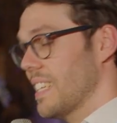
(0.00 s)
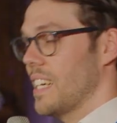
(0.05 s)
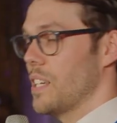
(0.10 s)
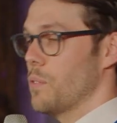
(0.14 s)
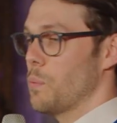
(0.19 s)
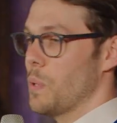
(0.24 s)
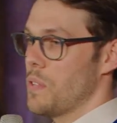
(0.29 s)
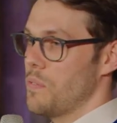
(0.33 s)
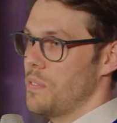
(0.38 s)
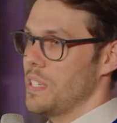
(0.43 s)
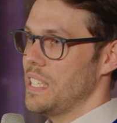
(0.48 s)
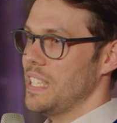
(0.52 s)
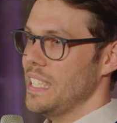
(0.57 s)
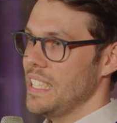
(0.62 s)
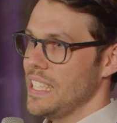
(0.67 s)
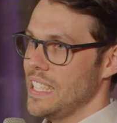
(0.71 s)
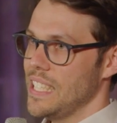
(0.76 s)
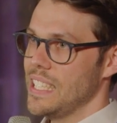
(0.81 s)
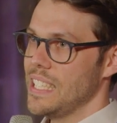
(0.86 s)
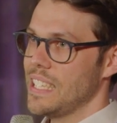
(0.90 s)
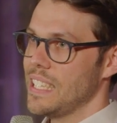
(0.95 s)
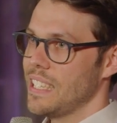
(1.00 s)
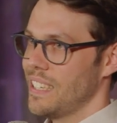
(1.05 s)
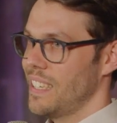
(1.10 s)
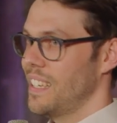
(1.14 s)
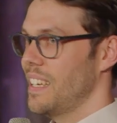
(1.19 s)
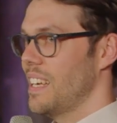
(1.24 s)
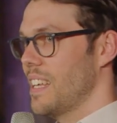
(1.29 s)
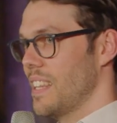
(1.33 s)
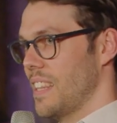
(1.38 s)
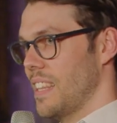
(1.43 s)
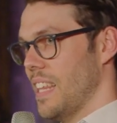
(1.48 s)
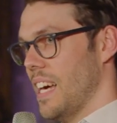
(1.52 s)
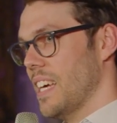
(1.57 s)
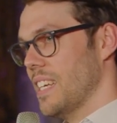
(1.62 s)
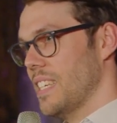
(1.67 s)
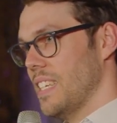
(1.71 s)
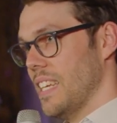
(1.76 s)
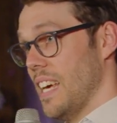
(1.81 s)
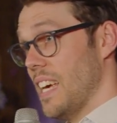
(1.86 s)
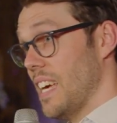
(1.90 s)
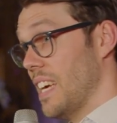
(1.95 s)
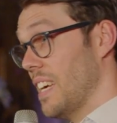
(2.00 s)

and with fatigue, that